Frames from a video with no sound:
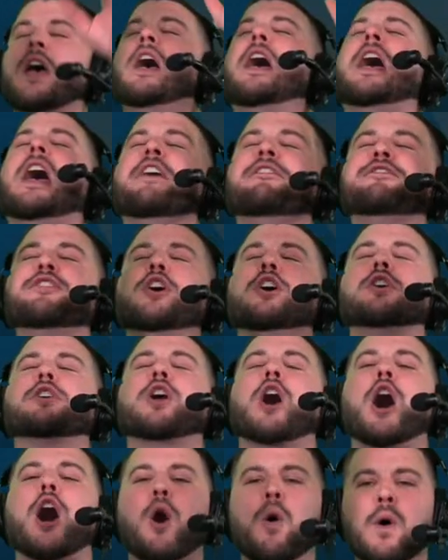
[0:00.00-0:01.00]
If you're
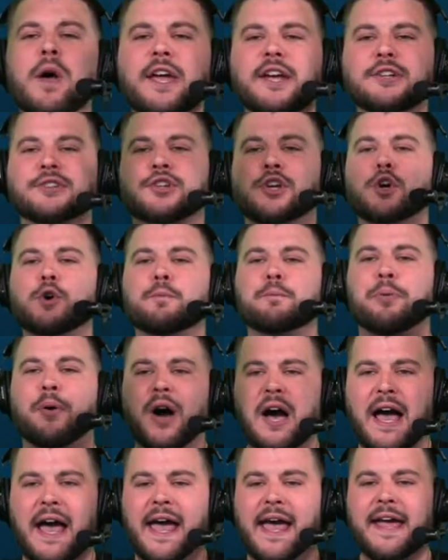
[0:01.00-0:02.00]
going to
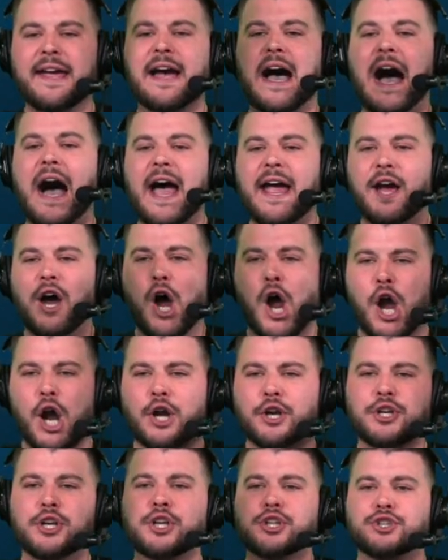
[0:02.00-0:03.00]
play I
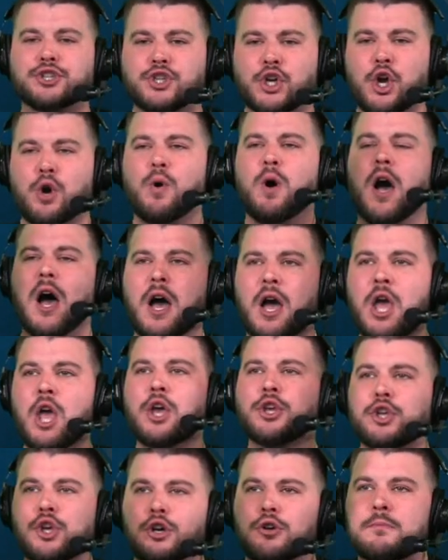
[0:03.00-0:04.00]
Heart
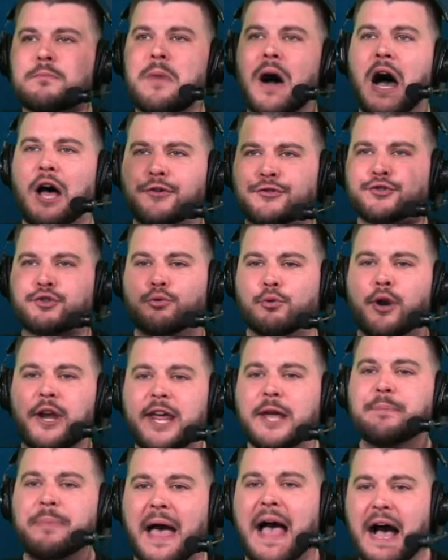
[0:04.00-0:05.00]
Achiuwa, you must
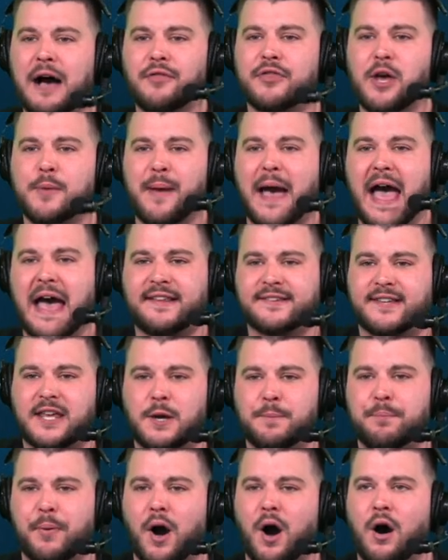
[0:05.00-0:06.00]
rebound the
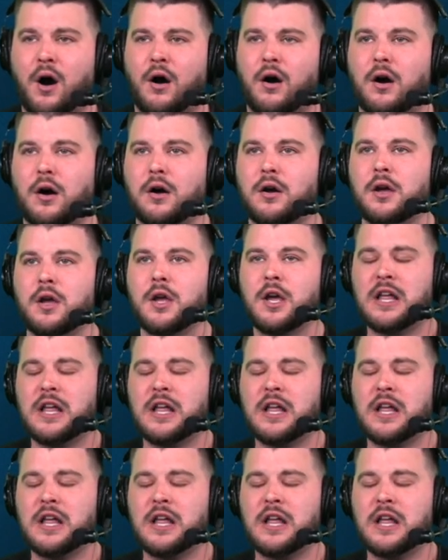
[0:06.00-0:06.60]
basketball.